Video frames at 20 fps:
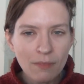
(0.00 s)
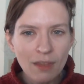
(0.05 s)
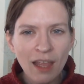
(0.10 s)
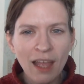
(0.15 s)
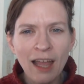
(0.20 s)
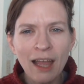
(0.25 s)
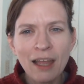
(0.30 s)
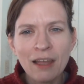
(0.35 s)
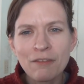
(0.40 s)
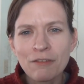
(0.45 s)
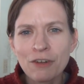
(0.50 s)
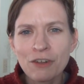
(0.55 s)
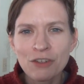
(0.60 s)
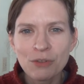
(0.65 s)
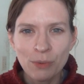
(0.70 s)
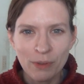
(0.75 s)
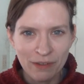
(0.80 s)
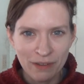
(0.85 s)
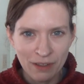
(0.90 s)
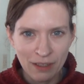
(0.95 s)
I at first
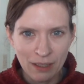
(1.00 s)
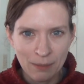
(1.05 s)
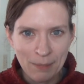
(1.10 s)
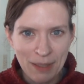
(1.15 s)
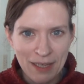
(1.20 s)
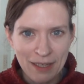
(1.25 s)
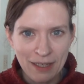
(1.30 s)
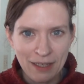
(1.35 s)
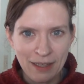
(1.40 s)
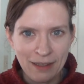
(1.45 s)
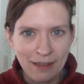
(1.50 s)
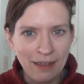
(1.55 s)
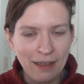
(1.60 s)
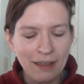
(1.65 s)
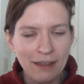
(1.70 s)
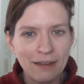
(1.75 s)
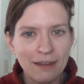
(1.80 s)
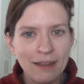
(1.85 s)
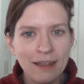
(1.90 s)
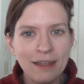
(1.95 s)
wasn't going to make anything,
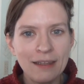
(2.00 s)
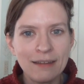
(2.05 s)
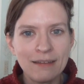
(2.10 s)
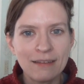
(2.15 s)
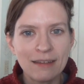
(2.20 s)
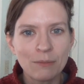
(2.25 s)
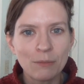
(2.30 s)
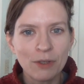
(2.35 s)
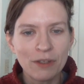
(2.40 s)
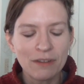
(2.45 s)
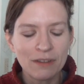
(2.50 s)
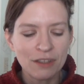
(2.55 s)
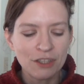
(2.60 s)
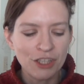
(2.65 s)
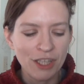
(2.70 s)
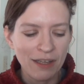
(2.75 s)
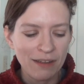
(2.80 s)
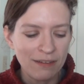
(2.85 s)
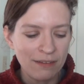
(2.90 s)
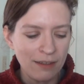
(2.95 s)
and then someone
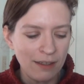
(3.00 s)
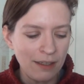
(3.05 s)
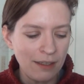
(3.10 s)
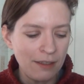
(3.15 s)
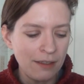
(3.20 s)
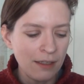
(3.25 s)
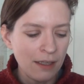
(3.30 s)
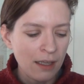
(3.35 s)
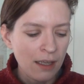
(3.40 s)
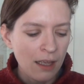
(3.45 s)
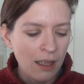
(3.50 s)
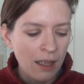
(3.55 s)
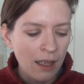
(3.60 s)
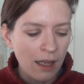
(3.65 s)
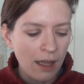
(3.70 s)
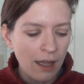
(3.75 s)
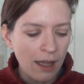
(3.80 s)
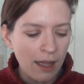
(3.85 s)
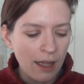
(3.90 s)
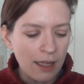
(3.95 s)
suggested
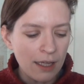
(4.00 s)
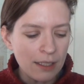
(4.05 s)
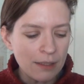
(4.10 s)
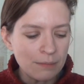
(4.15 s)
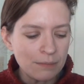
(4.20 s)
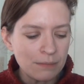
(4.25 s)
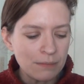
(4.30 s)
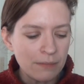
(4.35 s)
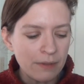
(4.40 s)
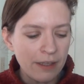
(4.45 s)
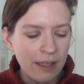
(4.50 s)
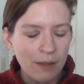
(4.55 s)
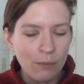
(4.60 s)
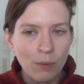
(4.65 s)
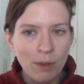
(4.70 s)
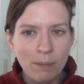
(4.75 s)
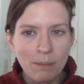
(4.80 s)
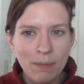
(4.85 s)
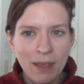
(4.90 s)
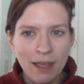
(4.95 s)
that
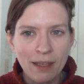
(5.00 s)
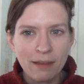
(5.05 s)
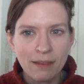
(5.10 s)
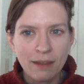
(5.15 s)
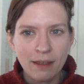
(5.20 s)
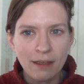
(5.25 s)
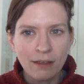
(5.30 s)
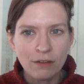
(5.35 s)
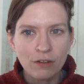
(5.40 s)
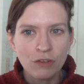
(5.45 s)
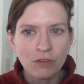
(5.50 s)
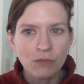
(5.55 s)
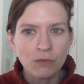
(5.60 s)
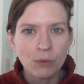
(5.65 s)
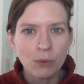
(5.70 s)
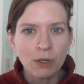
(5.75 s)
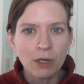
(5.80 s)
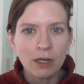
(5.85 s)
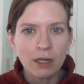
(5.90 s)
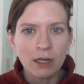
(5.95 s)
we make things
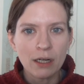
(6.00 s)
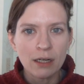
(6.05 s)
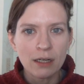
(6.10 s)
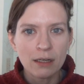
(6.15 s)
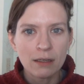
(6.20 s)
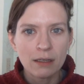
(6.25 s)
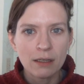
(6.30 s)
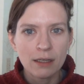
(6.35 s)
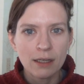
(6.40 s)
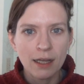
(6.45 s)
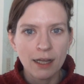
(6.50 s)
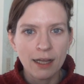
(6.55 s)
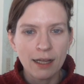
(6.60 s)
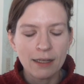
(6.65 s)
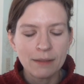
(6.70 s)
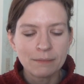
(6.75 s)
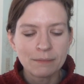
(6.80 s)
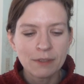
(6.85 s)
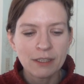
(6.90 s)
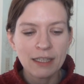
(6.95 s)
for
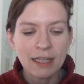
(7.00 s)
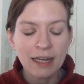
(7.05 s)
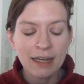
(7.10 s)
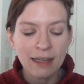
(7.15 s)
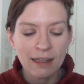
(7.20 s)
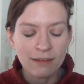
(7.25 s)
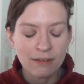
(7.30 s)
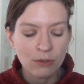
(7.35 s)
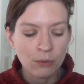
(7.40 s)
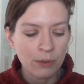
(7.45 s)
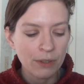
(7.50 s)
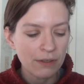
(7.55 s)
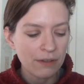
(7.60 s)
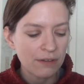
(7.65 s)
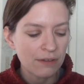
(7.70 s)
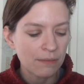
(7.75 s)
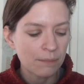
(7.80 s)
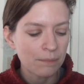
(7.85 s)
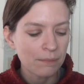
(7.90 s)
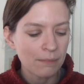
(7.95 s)
clinic
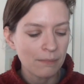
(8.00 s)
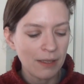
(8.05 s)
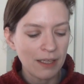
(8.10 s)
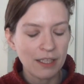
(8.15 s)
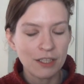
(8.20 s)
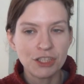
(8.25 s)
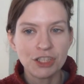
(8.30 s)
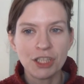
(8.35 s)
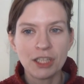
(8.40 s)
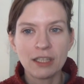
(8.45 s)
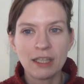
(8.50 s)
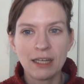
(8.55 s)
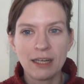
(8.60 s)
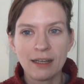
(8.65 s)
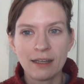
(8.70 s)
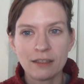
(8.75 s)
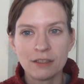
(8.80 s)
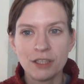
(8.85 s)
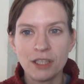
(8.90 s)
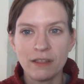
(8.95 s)
escorts, because
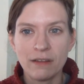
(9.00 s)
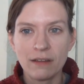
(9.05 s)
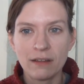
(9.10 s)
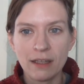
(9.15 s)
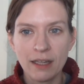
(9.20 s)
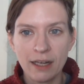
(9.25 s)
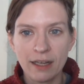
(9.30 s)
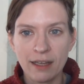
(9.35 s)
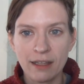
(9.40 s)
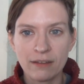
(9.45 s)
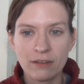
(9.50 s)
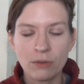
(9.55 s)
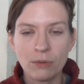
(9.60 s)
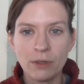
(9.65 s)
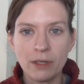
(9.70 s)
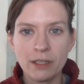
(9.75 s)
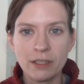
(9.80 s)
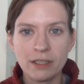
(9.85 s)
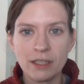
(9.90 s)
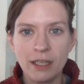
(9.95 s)
she's a clinic
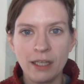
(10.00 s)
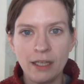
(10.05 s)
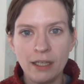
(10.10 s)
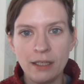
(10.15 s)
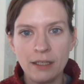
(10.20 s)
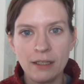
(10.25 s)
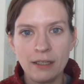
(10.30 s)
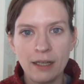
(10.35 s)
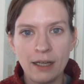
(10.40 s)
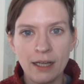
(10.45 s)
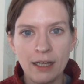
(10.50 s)
escort in